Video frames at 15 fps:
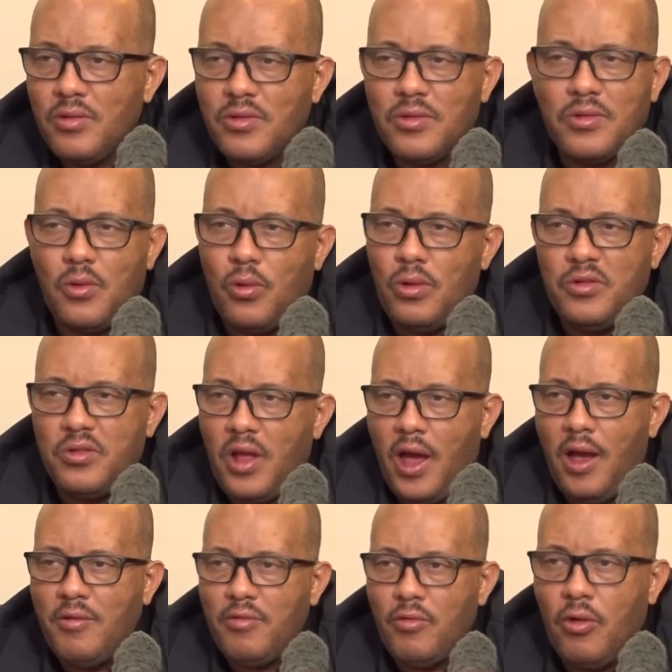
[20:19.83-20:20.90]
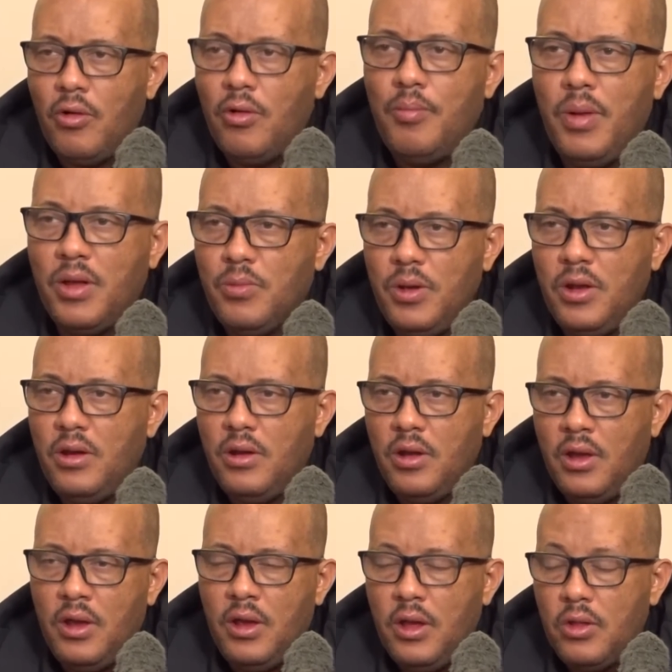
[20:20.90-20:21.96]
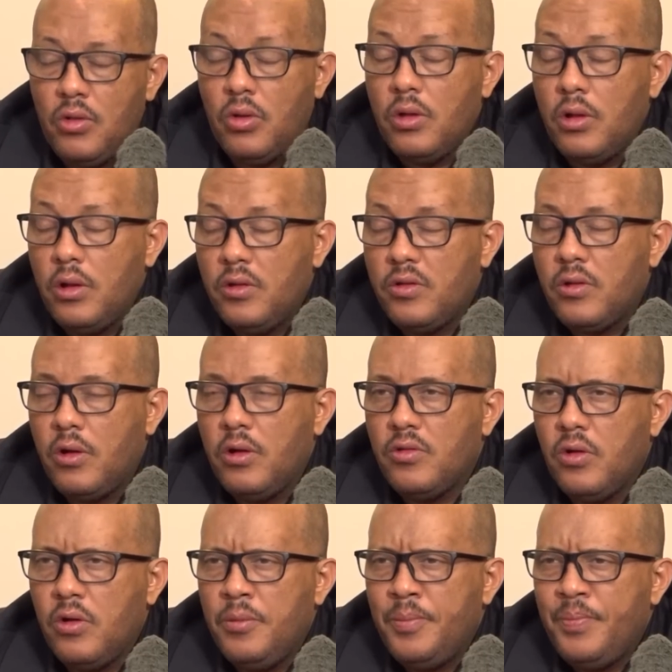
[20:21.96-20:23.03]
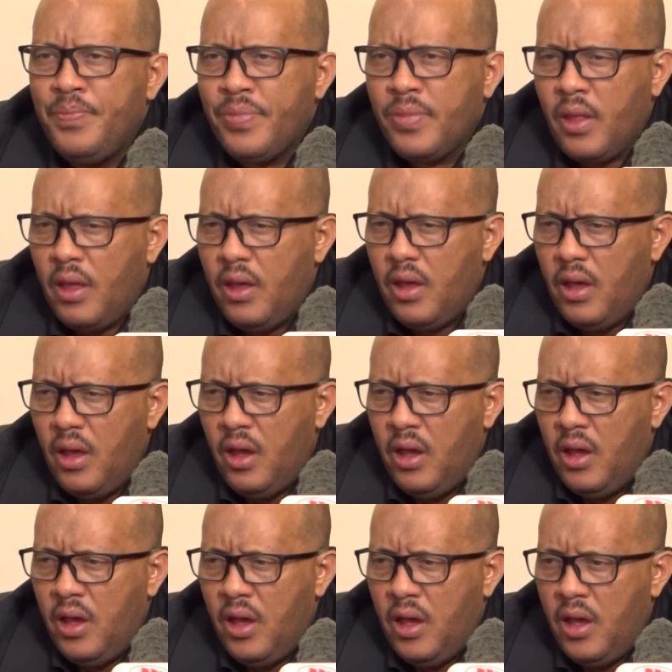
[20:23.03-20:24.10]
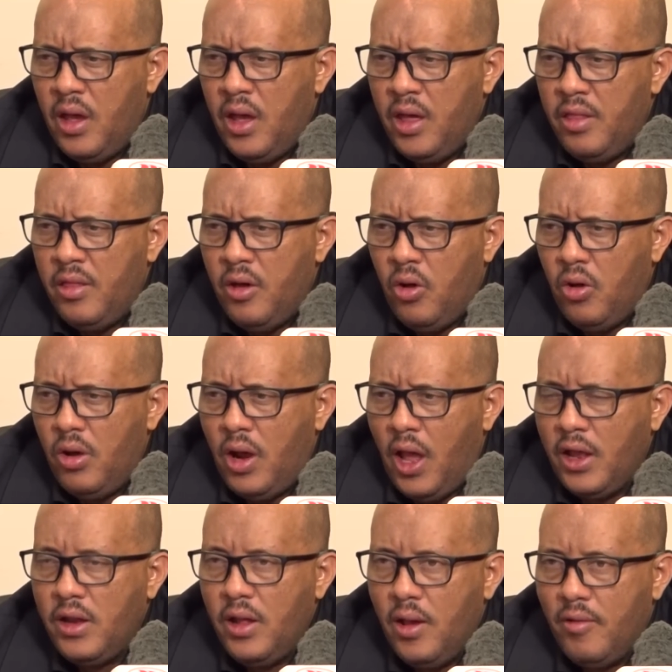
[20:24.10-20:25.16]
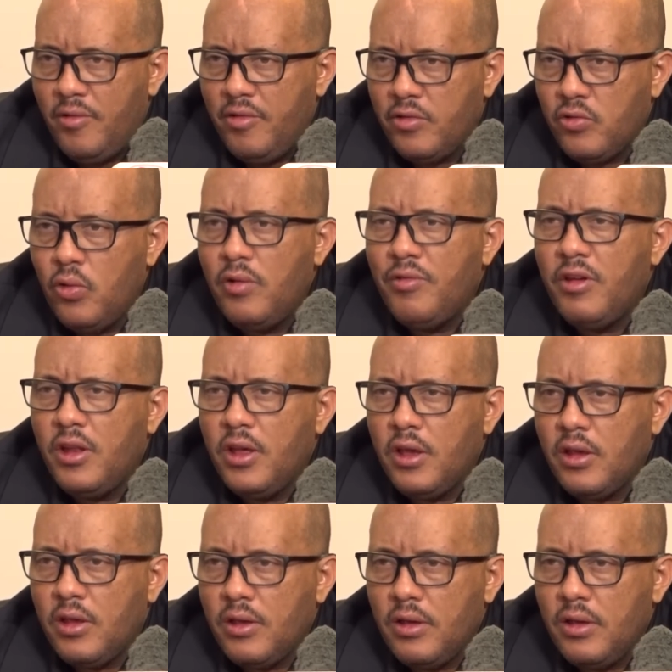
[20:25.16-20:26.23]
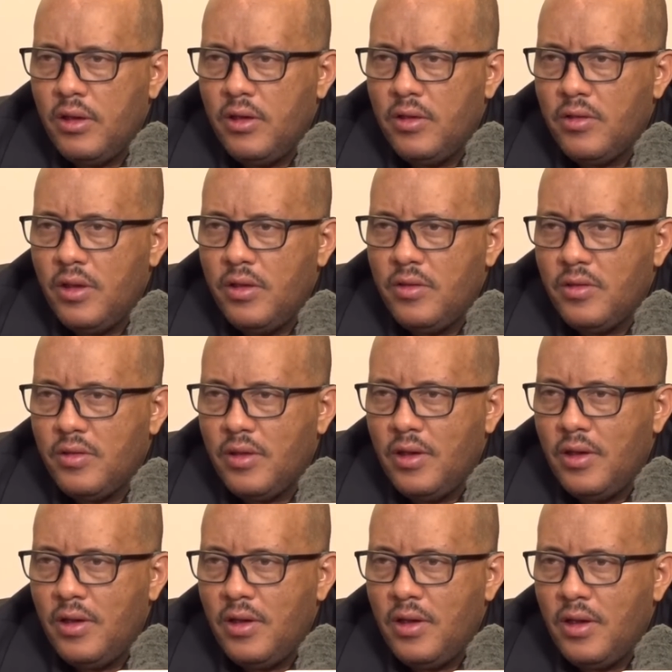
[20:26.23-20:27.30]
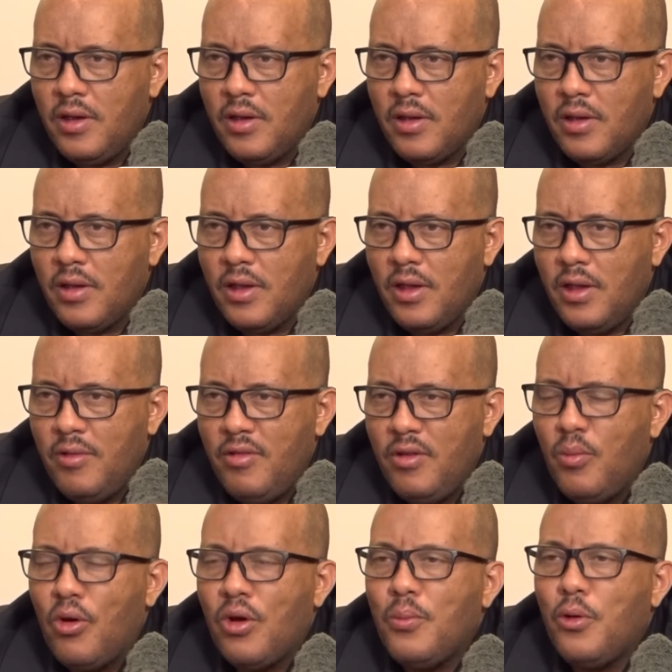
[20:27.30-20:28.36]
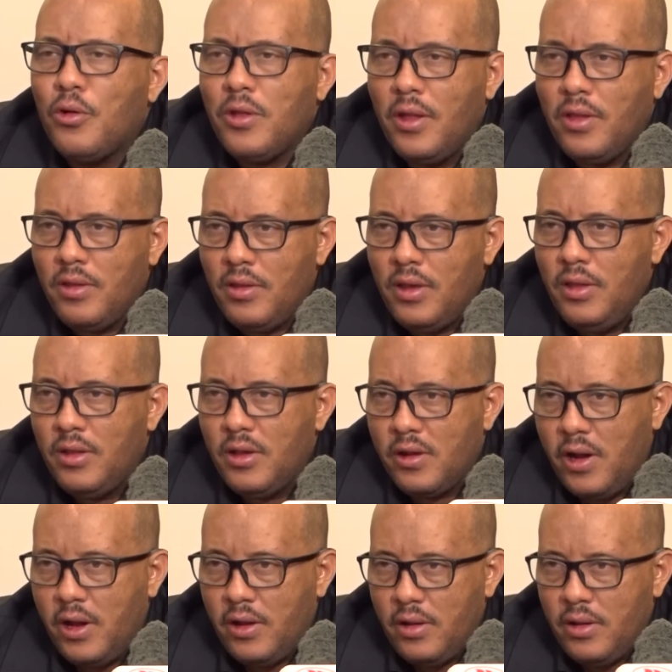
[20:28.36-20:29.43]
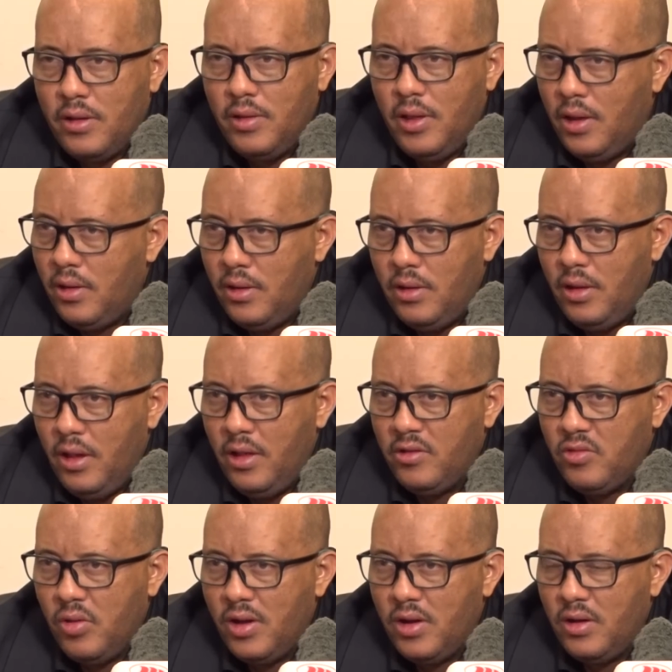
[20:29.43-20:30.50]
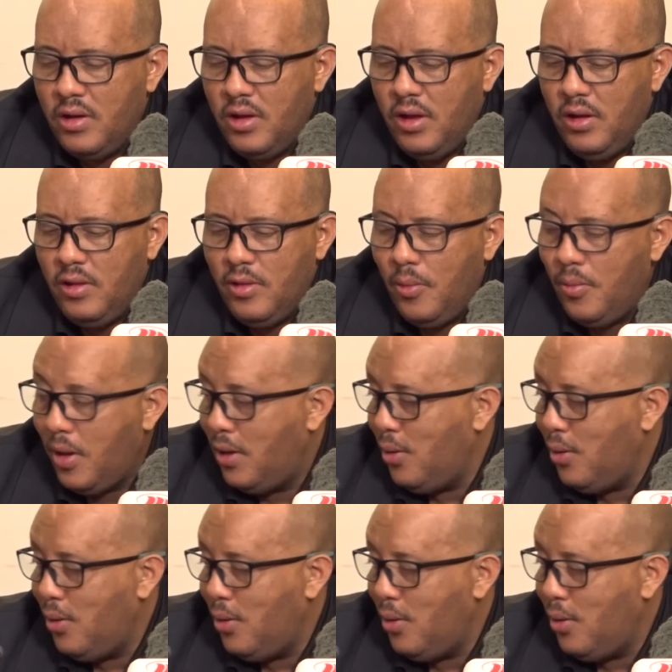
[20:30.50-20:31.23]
Schools have all but been totally destroyed. So the whole idea of school feeding is even more important in Tigray than elsewhere in Ethiopia.